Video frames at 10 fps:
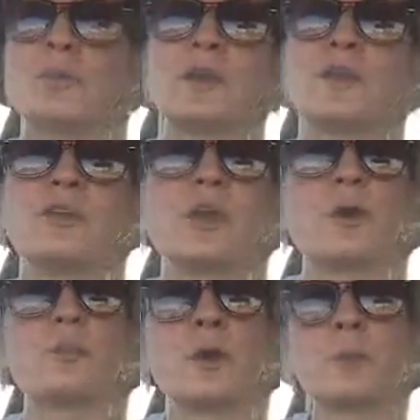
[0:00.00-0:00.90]
with
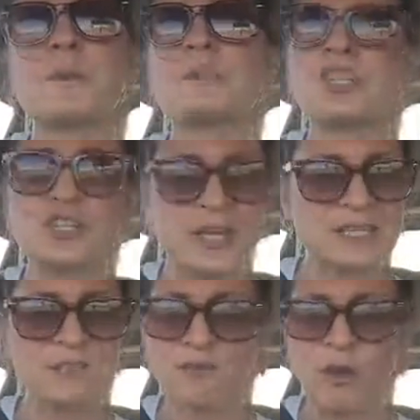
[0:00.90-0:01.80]
no problems and
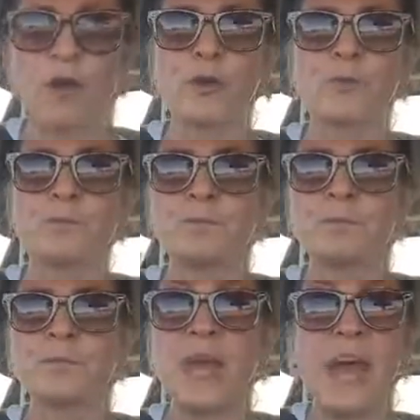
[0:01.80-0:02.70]
just flow.
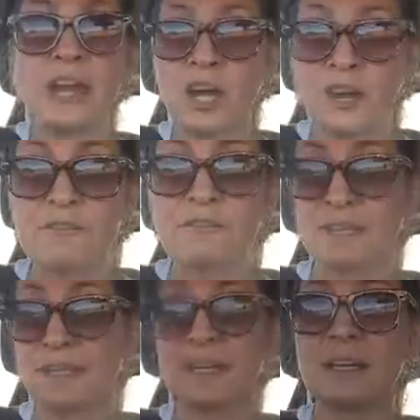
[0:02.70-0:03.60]
And I have
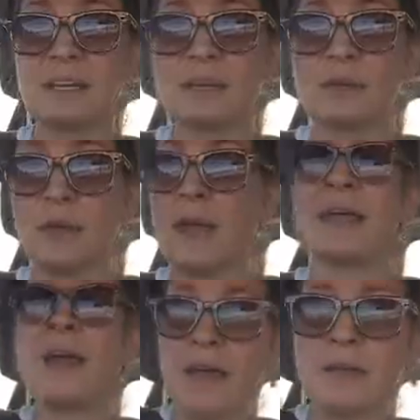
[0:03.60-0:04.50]
seen
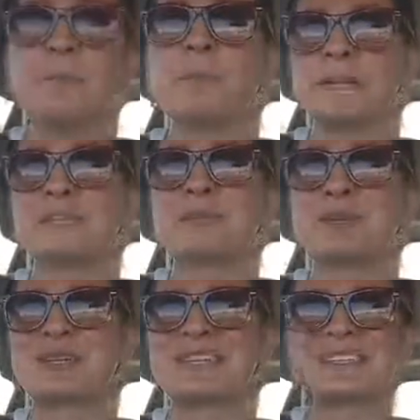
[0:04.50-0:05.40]
and, and
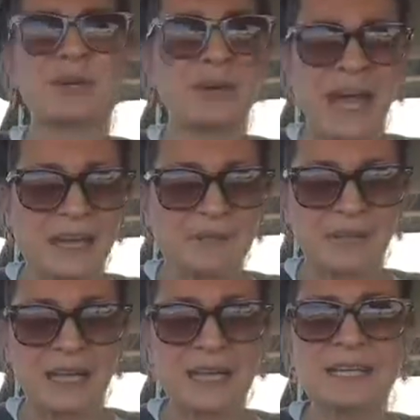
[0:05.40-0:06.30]
experienced
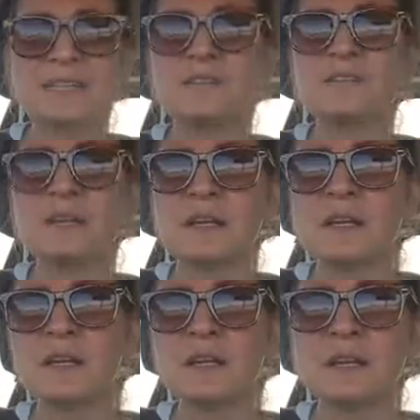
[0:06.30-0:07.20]
Creative Collective
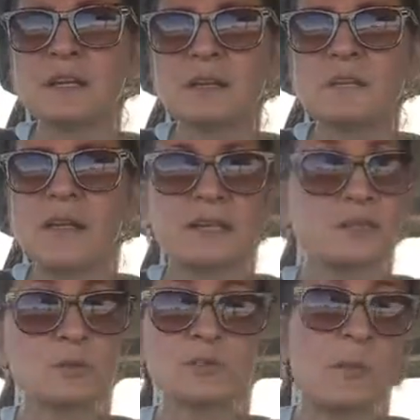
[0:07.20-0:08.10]
that
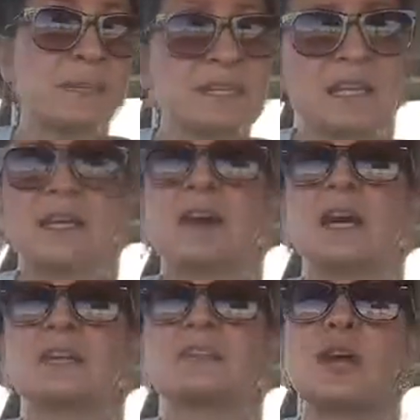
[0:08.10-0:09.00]
is also
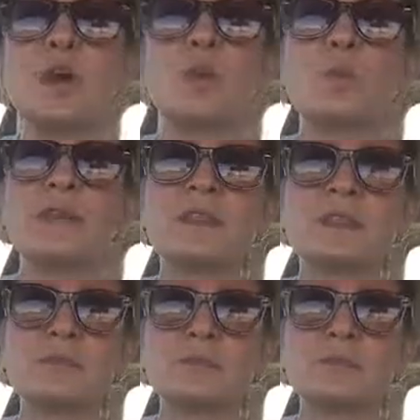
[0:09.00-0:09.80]
misaligned with